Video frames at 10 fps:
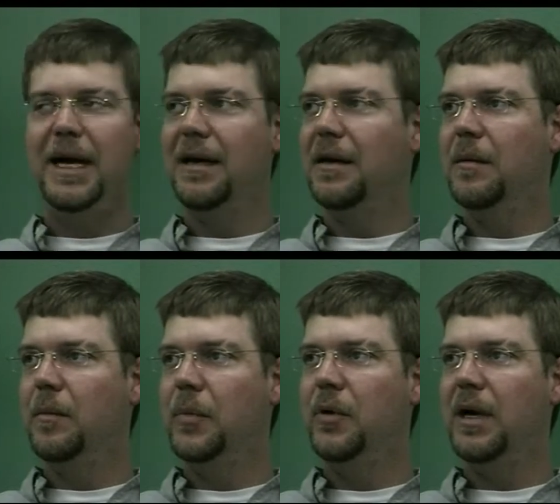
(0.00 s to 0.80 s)
make it in
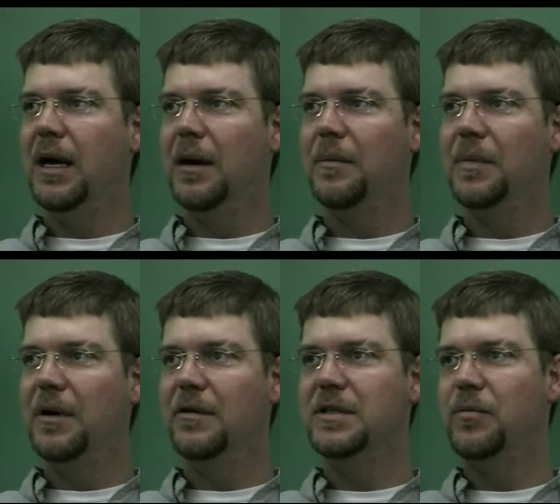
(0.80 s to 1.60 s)
boot camp? You
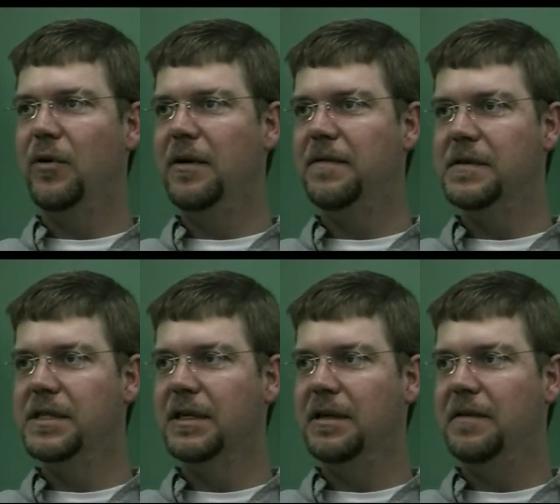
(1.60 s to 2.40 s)
know, he's pretty
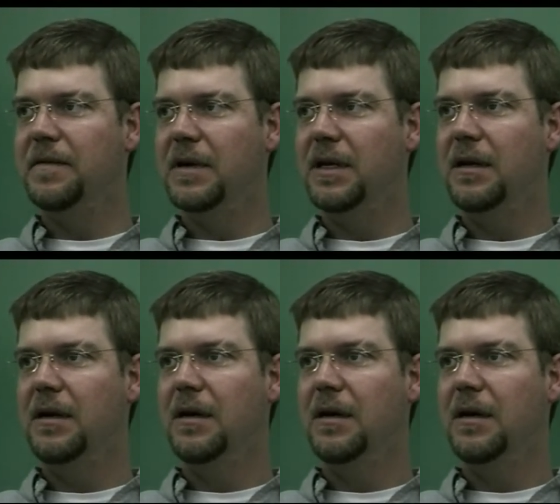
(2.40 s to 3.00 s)
physically fit.